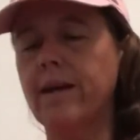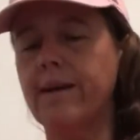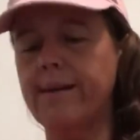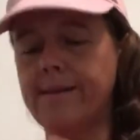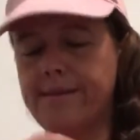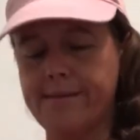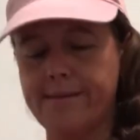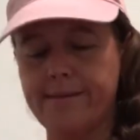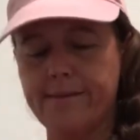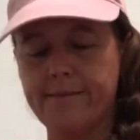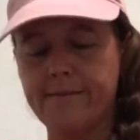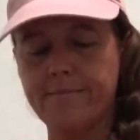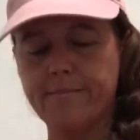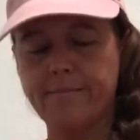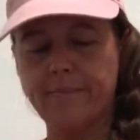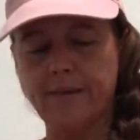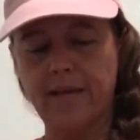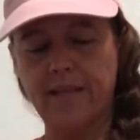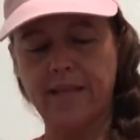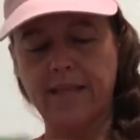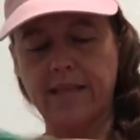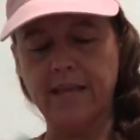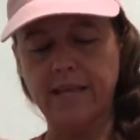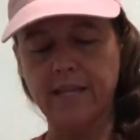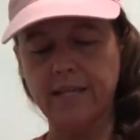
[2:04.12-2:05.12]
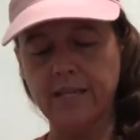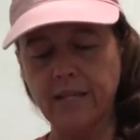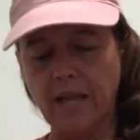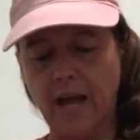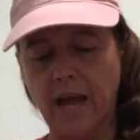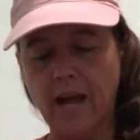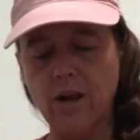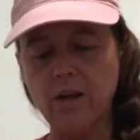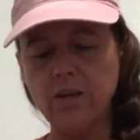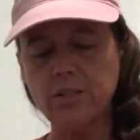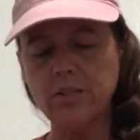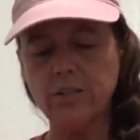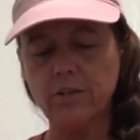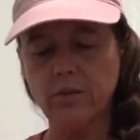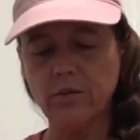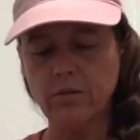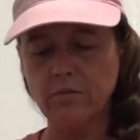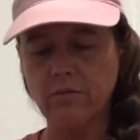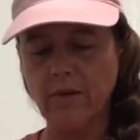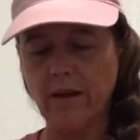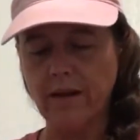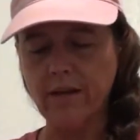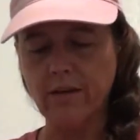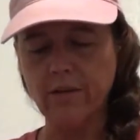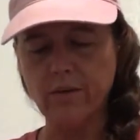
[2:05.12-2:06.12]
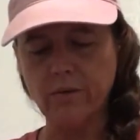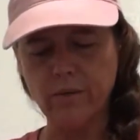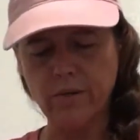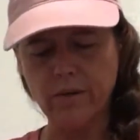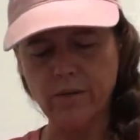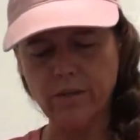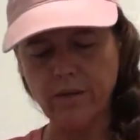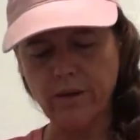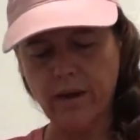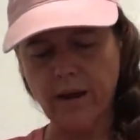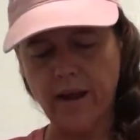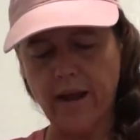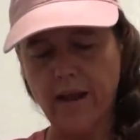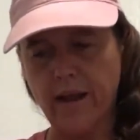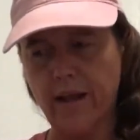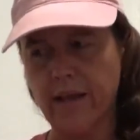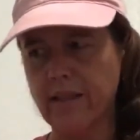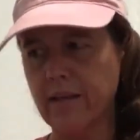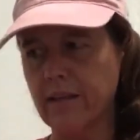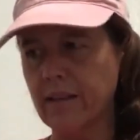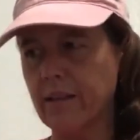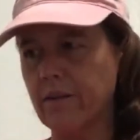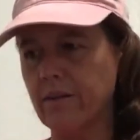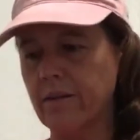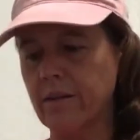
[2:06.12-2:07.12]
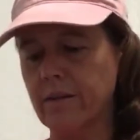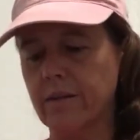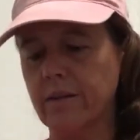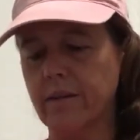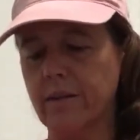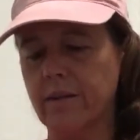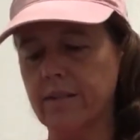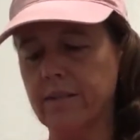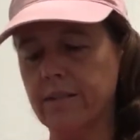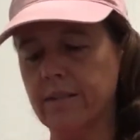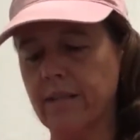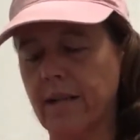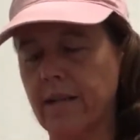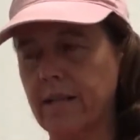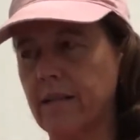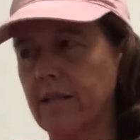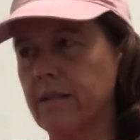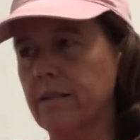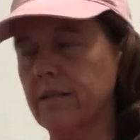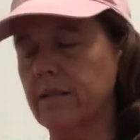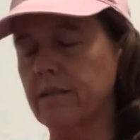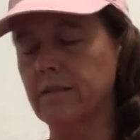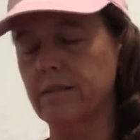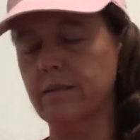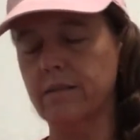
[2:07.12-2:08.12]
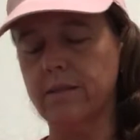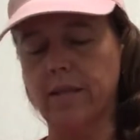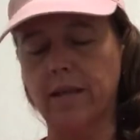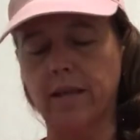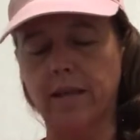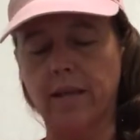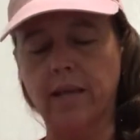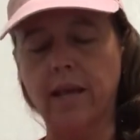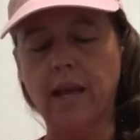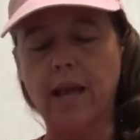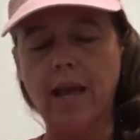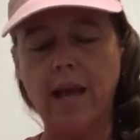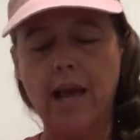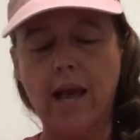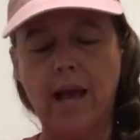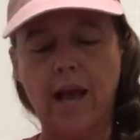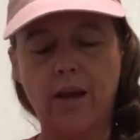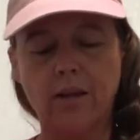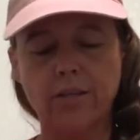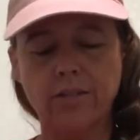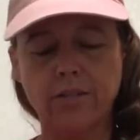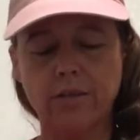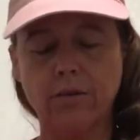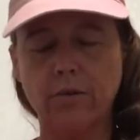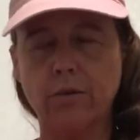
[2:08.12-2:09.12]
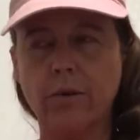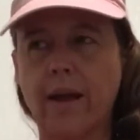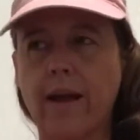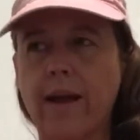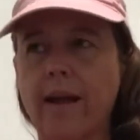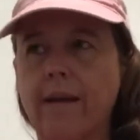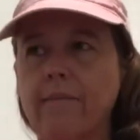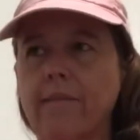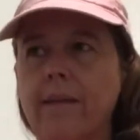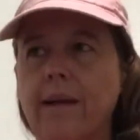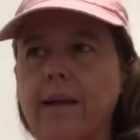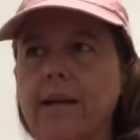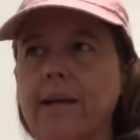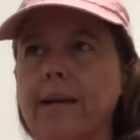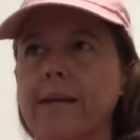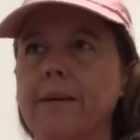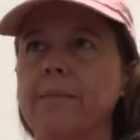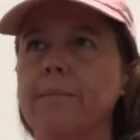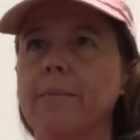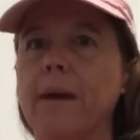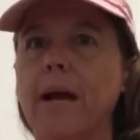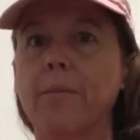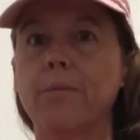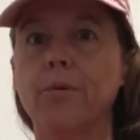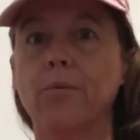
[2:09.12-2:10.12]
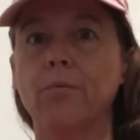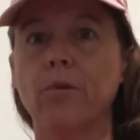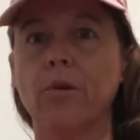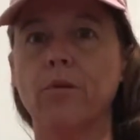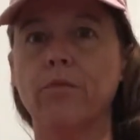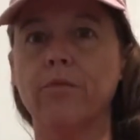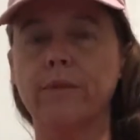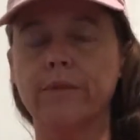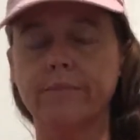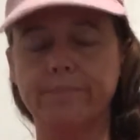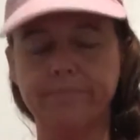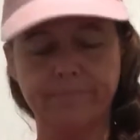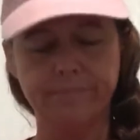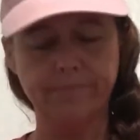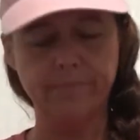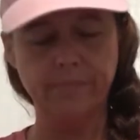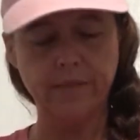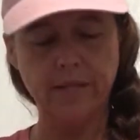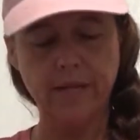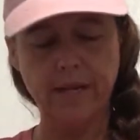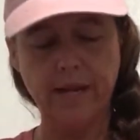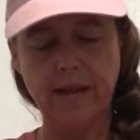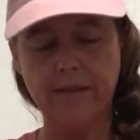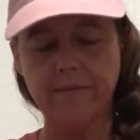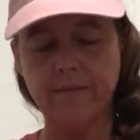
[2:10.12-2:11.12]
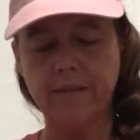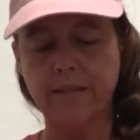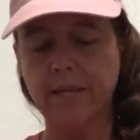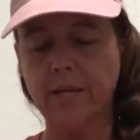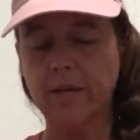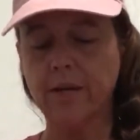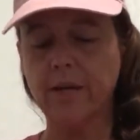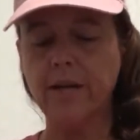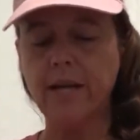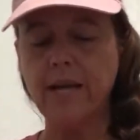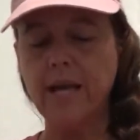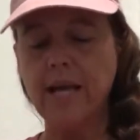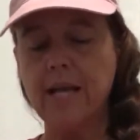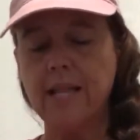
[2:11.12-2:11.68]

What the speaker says: And then I also, I don't know where they're at. I think they're inside the thing. I also have like ibuprofen that I have in there.